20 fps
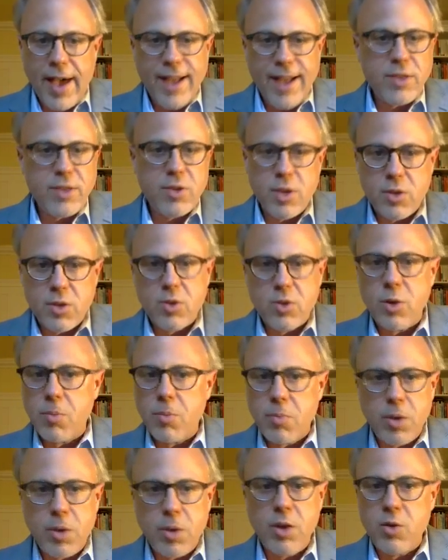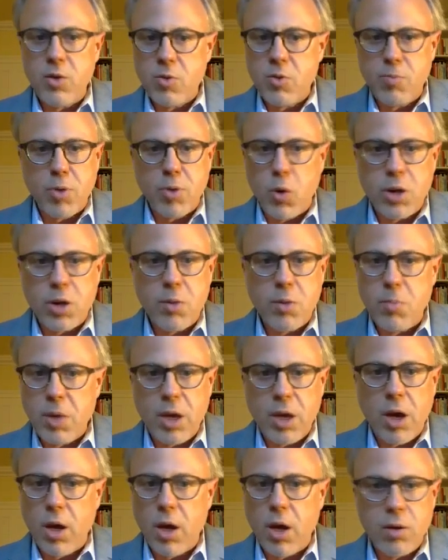That system is broken
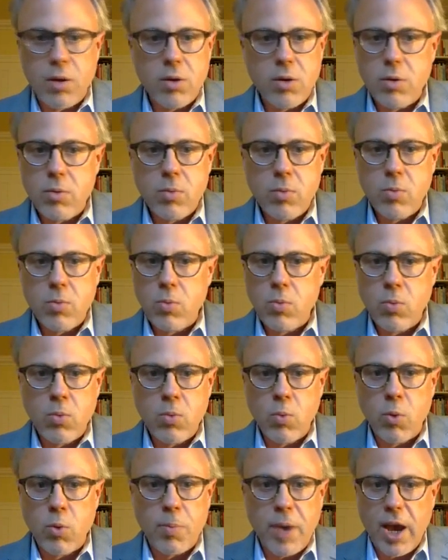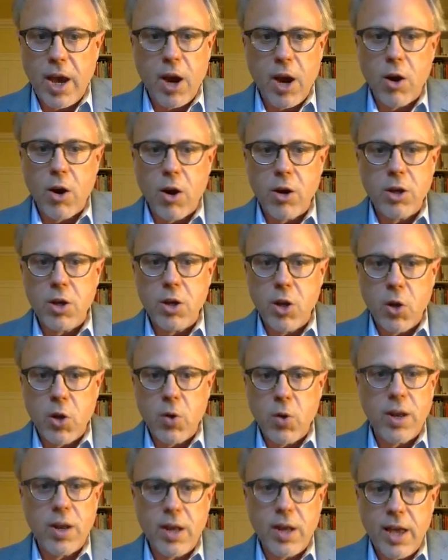beyond repair, you
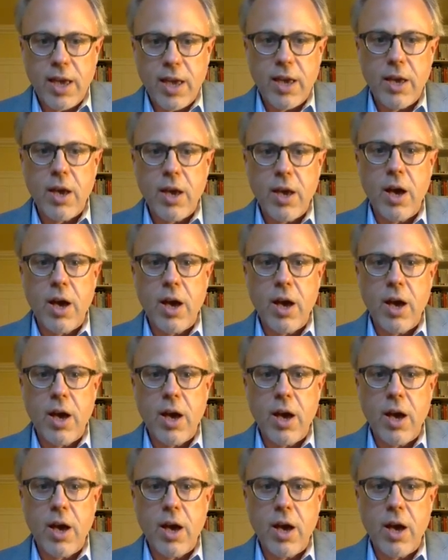know, and